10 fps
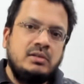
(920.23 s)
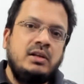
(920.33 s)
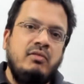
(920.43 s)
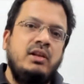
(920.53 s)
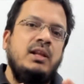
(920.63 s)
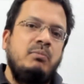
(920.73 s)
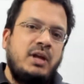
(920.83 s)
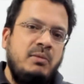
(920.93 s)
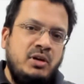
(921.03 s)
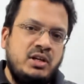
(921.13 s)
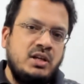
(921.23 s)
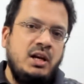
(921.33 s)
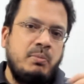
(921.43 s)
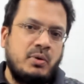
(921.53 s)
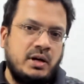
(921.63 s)
giving them time, initially
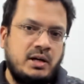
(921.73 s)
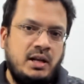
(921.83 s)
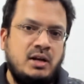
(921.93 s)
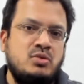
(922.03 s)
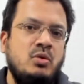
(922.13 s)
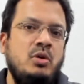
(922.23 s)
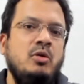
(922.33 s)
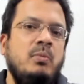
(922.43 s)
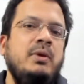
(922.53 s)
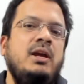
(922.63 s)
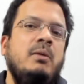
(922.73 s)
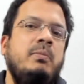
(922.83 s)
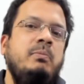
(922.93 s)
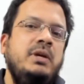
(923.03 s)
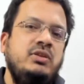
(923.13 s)
protecting and slowly opening up
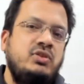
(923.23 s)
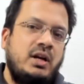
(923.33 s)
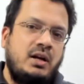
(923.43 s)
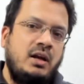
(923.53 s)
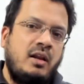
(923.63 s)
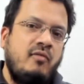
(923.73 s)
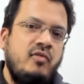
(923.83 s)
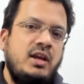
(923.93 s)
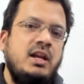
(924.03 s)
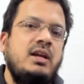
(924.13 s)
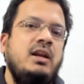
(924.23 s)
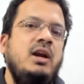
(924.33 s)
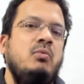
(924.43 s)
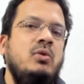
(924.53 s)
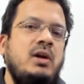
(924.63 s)
each sector. If we can
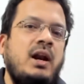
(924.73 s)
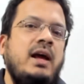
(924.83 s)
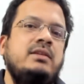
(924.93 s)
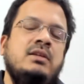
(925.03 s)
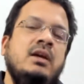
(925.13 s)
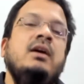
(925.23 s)
create world-class